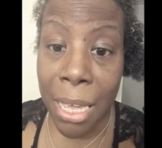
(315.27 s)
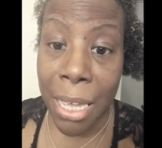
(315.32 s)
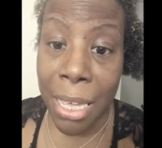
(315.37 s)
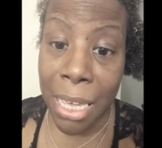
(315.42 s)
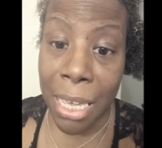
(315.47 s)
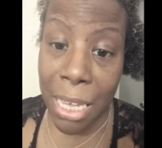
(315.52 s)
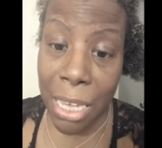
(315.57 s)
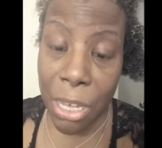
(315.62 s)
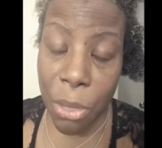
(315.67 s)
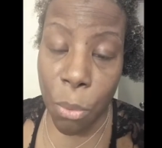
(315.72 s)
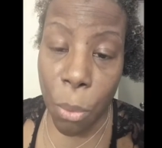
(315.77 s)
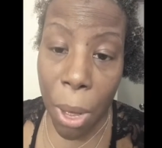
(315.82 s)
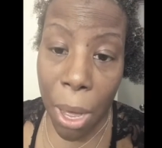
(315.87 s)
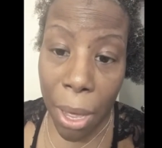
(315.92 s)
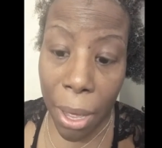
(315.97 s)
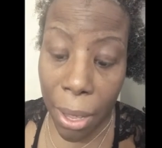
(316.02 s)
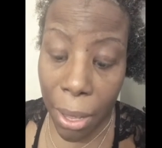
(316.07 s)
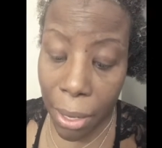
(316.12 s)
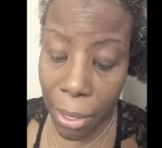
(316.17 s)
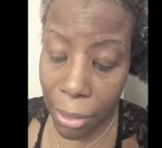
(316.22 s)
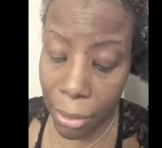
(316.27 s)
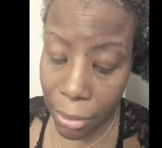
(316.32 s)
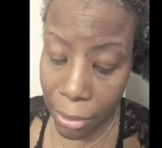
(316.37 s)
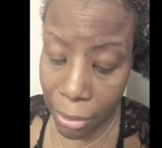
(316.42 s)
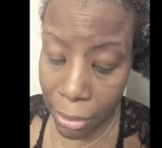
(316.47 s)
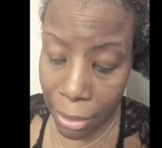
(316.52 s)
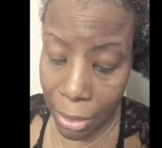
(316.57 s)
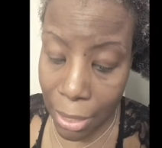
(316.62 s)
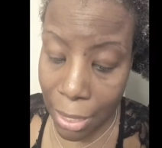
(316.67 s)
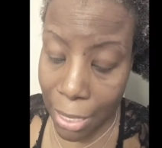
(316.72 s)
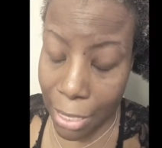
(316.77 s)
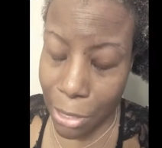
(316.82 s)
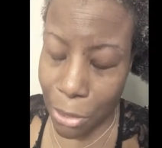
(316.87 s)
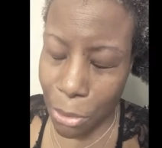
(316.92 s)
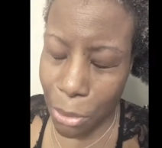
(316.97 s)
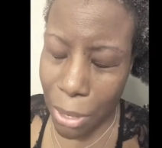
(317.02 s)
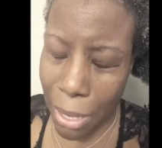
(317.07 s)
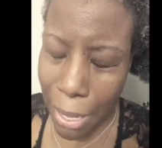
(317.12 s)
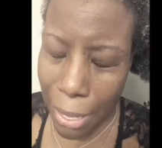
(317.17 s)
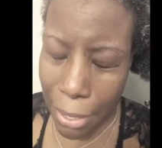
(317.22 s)
quinoa. I
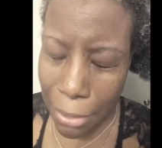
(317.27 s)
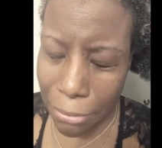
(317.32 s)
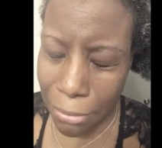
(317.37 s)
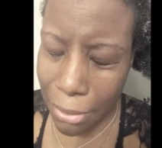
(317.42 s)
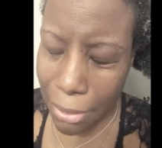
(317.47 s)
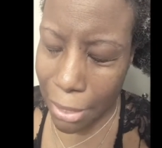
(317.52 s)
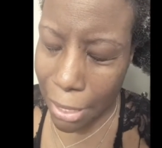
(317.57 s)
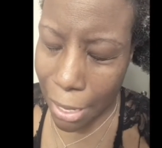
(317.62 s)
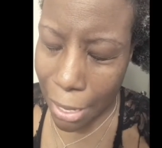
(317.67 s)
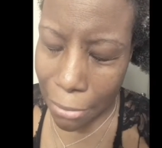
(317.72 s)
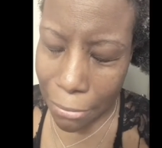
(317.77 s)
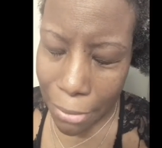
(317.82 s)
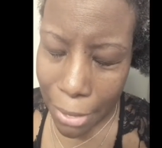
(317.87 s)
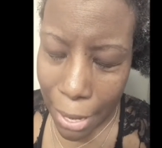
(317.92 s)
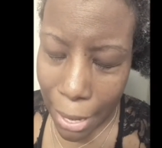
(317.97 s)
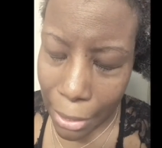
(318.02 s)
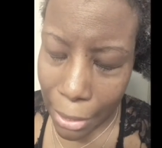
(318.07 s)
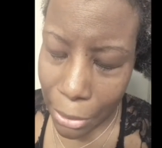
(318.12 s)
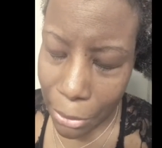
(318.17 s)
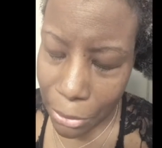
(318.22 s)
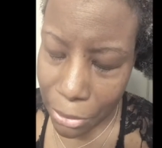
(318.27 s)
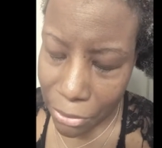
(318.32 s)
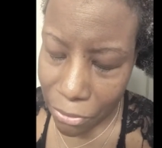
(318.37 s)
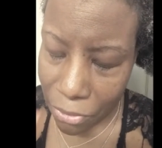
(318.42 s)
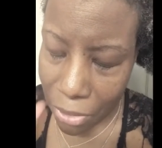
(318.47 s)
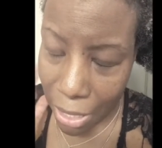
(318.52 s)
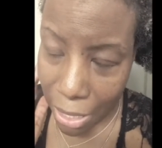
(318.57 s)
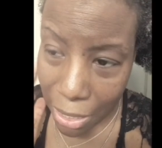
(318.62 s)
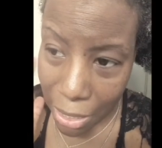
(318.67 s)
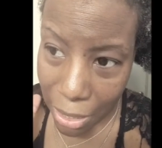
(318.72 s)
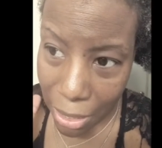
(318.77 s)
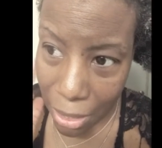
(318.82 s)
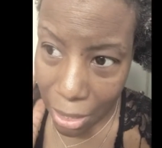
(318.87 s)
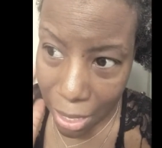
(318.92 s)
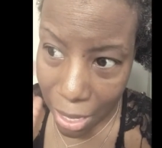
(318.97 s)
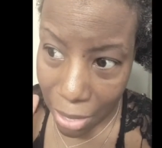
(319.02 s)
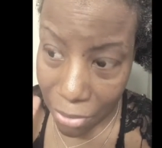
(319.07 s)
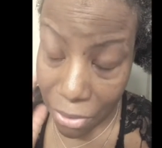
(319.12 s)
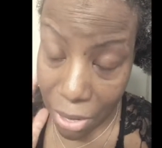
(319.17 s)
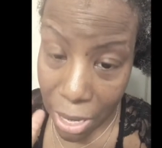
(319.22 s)
don't have any avocados. Forgot to get the
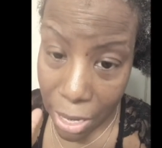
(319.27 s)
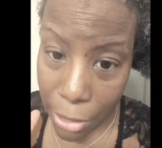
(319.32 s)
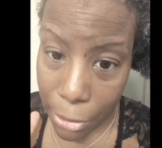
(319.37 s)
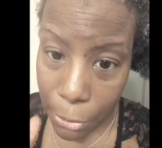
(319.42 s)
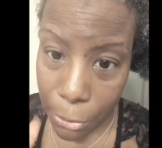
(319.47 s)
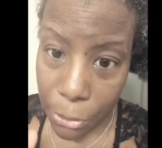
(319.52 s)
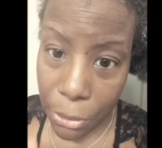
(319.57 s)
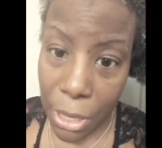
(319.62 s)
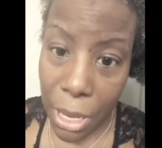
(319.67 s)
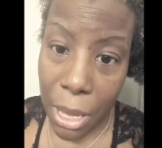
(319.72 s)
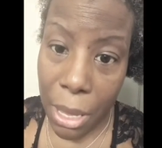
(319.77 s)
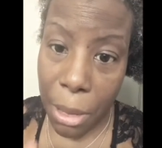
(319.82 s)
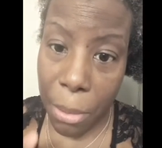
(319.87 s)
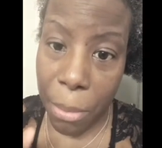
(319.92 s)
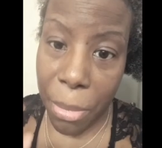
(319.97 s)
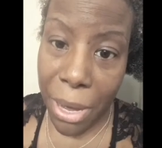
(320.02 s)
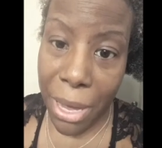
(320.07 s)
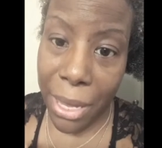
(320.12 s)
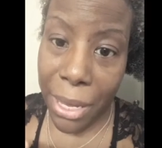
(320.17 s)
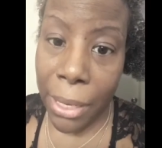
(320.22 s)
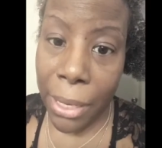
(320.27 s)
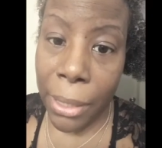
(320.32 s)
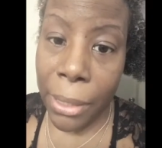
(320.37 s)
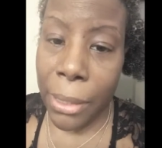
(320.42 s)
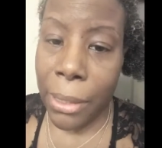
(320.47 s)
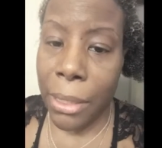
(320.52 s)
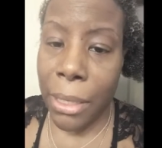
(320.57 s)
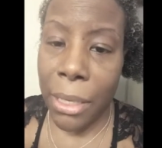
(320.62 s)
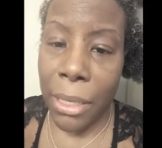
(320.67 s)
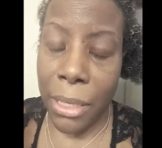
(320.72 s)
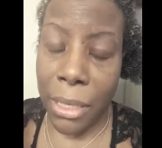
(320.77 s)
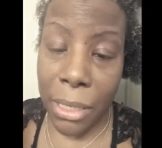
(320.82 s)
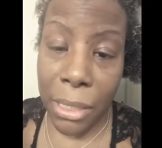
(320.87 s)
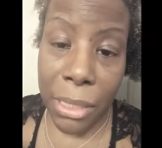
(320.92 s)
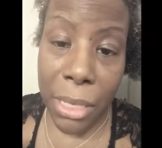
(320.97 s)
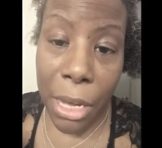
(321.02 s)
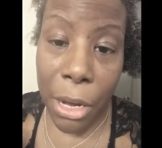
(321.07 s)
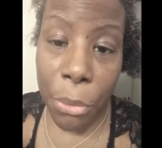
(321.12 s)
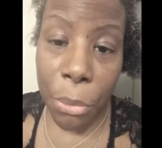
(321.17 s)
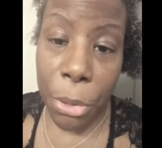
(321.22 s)
avocados, but
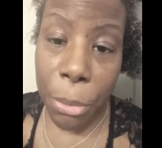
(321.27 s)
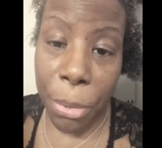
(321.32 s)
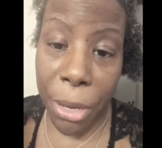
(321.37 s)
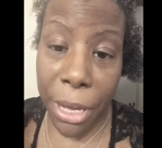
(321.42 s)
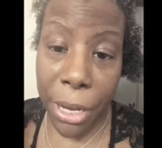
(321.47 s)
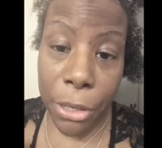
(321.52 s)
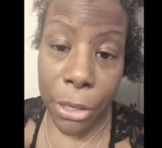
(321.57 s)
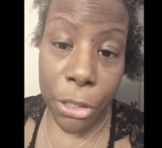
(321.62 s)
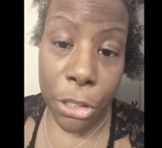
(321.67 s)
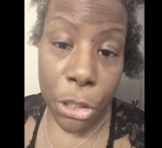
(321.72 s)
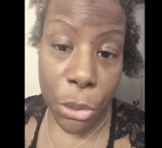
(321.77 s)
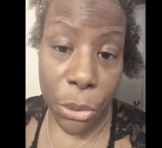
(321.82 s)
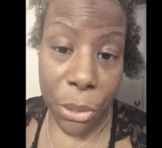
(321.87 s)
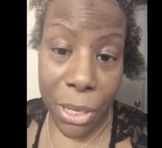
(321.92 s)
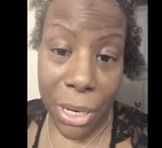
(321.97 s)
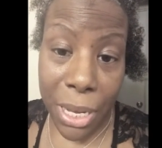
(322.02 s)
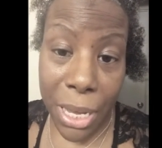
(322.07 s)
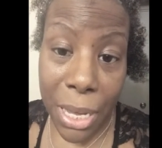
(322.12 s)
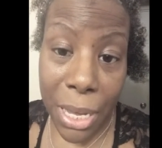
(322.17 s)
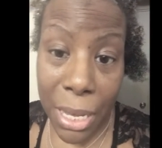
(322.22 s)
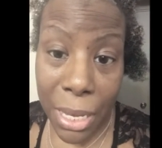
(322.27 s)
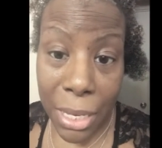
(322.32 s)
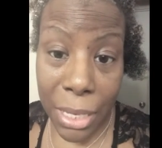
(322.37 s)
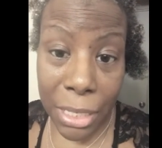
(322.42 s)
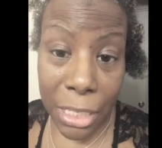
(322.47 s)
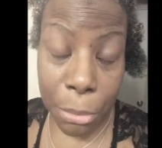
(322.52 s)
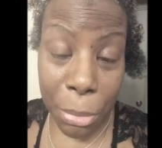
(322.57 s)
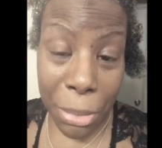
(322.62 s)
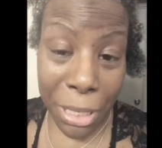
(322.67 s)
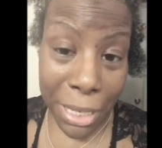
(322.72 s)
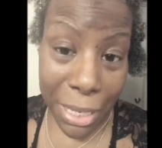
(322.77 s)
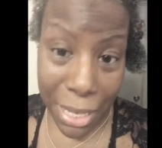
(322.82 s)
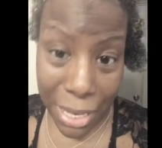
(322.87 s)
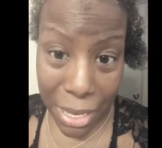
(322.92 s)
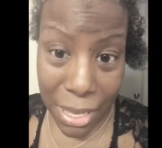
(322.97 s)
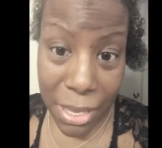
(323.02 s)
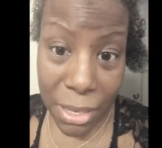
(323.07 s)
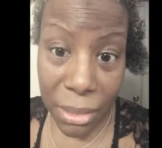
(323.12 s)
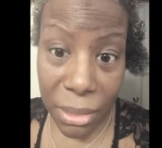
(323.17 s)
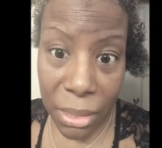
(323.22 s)
this help repairs your split
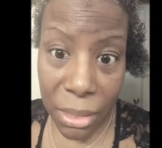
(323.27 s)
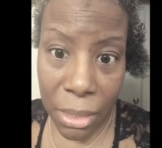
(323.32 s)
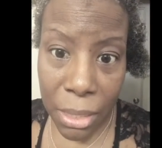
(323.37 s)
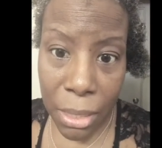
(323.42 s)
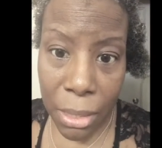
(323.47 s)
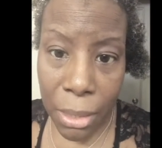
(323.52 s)
ends.